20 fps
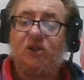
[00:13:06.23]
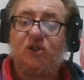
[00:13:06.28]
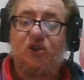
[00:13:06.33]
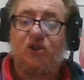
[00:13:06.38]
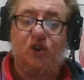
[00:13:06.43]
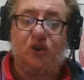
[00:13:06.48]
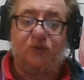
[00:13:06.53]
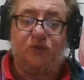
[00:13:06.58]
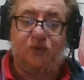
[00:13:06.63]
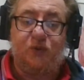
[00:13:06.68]

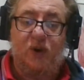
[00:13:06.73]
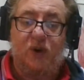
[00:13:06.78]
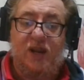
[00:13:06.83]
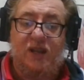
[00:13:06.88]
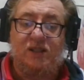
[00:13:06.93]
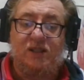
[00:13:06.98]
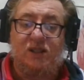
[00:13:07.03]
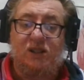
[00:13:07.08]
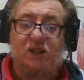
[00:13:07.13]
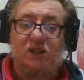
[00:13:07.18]
Two
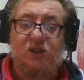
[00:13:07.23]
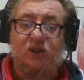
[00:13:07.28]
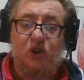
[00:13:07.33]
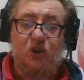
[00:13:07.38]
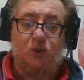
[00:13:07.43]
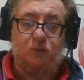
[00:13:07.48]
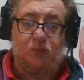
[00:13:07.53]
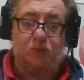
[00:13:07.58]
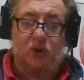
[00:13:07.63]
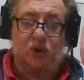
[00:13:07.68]
friends,
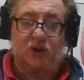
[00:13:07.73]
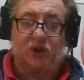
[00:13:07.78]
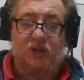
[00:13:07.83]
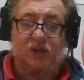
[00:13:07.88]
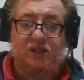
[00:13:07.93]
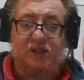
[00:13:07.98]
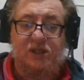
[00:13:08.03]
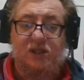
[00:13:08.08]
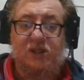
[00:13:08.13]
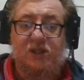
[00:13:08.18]
two
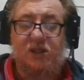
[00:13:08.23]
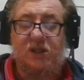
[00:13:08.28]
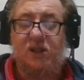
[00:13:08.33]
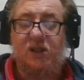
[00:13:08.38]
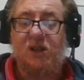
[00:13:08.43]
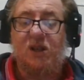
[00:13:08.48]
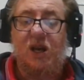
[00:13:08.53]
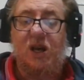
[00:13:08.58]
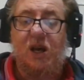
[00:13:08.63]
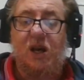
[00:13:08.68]
birds.
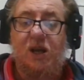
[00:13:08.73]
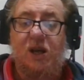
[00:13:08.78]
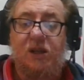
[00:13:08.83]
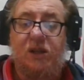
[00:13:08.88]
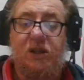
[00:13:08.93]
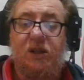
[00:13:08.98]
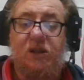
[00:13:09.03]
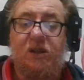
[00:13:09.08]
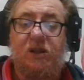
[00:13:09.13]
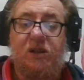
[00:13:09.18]

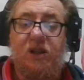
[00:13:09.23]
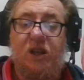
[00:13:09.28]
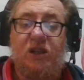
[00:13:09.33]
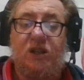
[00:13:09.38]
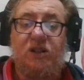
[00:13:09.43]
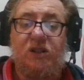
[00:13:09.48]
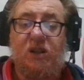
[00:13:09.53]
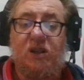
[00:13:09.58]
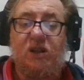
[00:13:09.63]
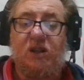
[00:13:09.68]

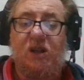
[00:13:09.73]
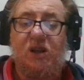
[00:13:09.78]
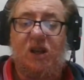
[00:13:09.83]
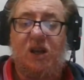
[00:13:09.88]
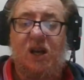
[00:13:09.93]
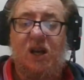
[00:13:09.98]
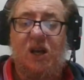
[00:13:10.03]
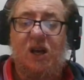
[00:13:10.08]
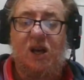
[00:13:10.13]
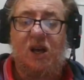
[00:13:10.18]
These
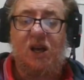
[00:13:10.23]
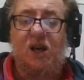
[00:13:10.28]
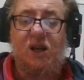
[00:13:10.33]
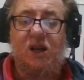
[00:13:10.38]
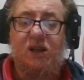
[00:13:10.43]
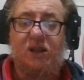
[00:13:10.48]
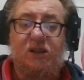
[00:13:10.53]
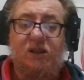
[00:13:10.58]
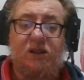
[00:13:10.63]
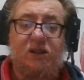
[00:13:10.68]

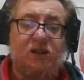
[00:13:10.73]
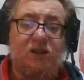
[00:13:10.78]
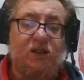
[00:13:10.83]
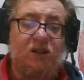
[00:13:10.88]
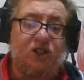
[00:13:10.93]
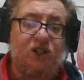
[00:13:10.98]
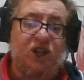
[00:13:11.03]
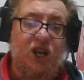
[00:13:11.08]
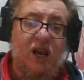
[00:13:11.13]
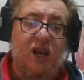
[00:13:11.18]

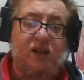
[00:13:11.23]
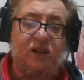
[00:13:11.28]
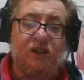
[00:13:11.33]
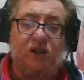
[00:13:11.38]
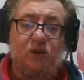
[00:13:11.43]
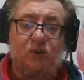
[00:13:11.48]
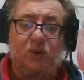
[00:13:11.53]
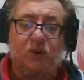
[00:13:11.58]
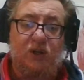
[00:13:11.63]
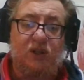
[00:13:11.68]
chat.
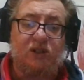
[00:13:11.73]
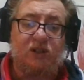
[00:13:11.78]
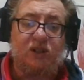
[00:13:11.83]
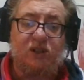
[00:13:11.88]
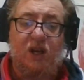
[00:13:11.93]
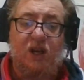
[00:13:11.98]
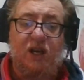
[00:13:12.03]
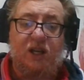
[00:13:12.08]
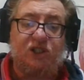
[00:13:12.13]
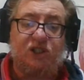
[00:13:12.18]
You want
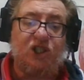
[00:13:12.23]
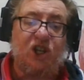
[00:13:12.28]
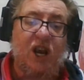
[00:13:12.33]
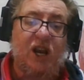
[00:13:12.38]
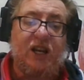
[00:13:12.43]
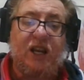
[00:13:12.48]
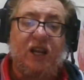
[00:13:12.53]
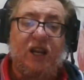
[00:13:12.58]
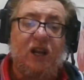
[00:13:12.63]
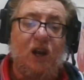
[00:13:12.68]
a
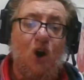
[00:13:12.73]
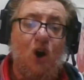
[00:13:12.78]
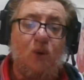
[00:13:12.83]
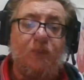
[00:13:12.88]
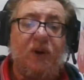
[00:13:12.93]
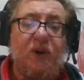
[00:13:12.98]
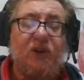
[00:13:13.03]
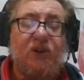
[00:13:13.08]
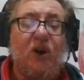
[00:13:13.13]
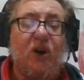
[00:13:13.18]
chatty,
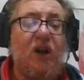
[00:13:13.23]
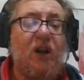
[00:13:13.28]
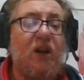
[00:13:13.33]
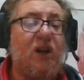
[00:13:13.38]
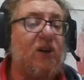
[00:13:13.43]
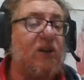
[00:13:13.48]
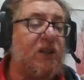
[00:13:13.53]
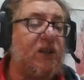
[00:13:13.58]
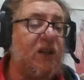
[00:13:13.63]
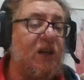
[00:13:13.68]
open
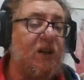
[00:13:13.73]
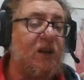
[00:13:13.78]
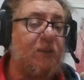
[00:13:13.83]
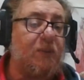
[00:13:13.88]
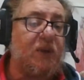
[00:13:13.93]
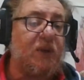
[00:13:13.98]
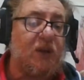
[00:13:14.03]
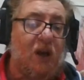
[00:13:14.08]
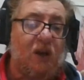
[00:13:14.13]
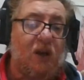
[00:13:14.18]
dialogue. You're
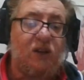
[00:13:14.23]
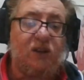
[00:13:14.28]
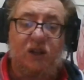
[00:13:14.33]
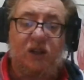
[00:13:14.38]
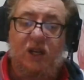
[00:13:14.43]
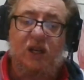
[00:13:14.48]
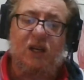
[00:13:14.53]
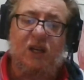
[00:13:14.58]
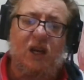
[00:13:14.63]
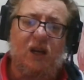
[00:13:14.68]

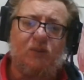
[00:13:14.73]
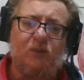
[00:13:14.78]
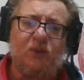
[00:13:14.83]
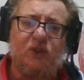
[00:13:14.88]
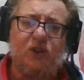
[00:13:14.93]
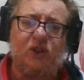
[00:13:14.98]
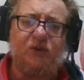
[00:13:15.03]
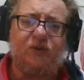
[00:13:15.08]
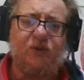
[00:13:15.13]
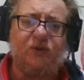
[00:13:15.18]
gonna go with
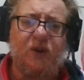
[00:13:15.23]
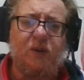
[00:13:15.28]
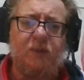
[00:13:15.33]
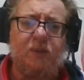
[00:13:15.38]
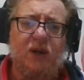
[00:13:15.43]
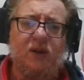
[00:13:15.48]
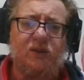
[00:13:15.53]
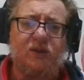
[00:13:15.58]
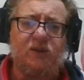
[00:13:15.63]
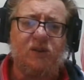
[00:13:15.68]
two
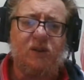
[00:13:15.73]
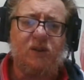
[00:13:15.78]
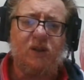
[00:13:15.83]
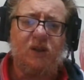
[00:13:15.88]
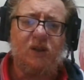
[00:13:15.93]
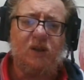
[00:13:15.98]
females.